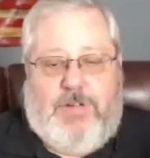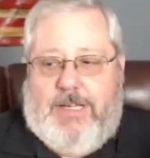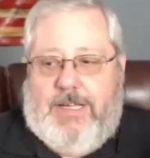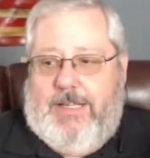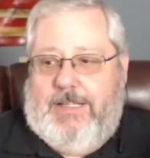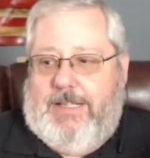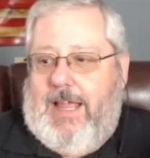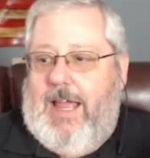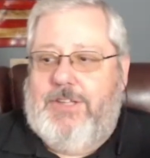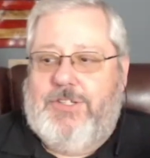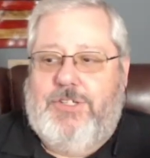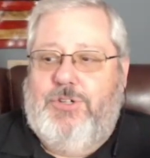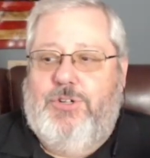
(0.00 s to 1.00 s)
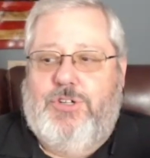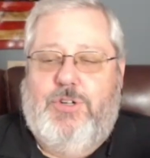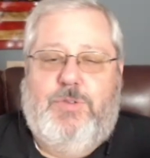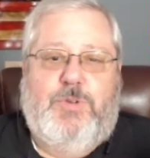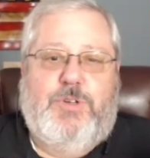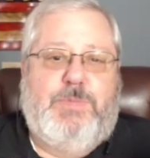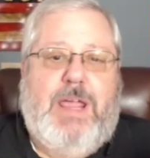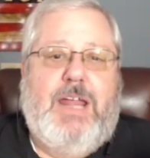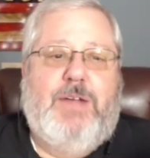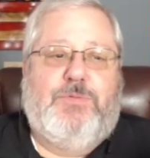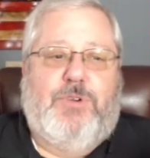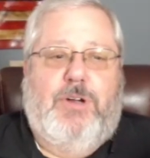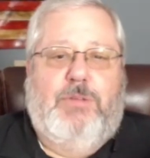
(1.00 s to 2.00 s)
right. The Constitution was
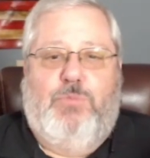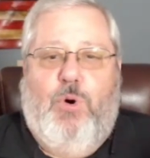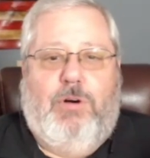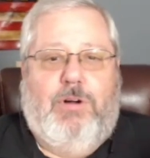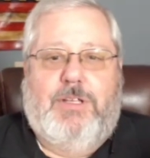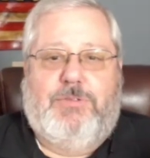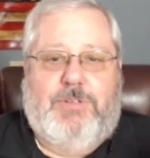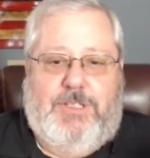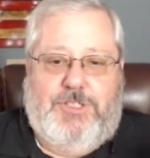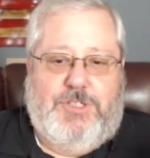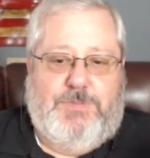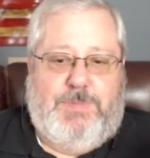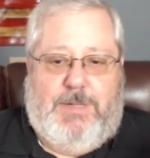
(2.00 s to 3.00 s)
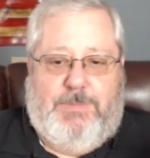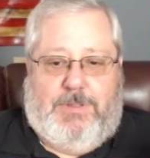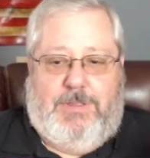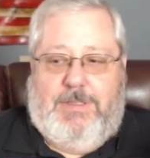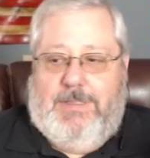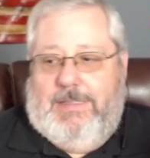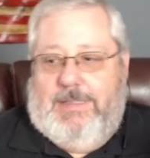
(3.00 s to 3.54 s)
made for a moral and religious people.